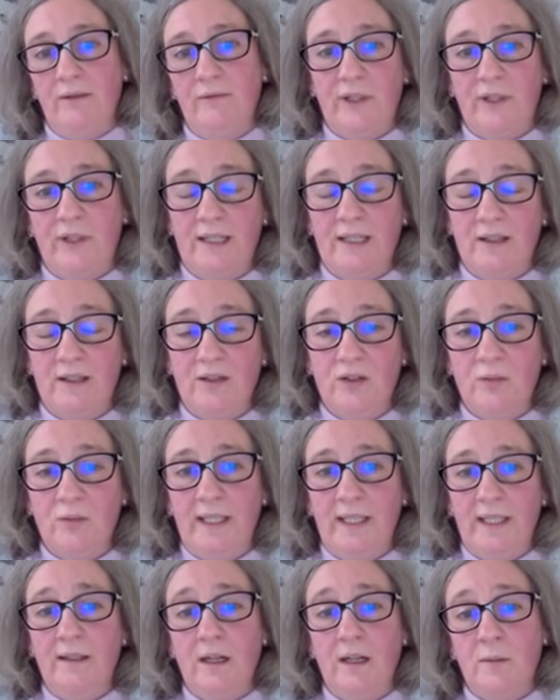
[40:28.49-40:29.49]
for instance,
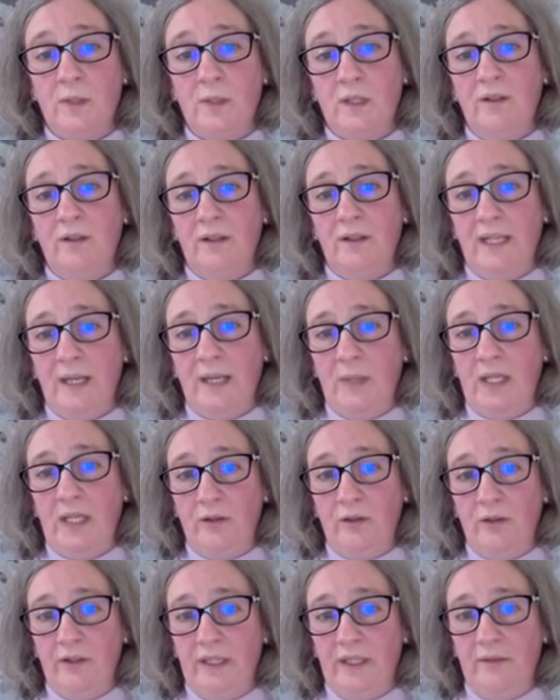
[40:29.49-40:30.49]
when it comes to the
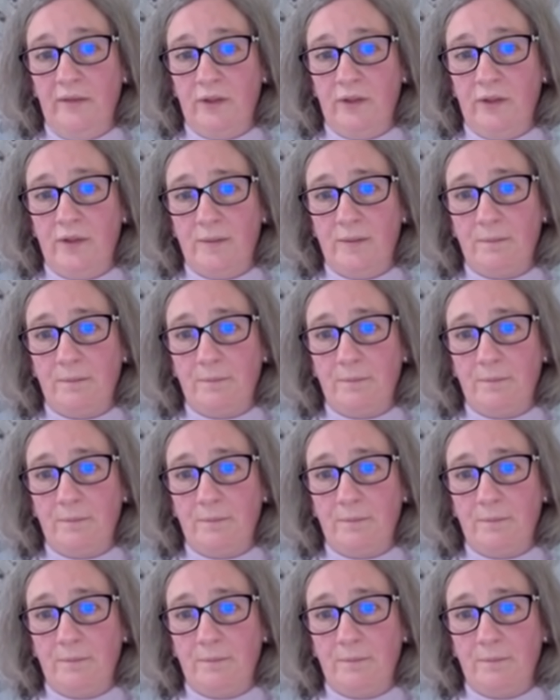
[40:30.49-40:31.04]
chemical universe.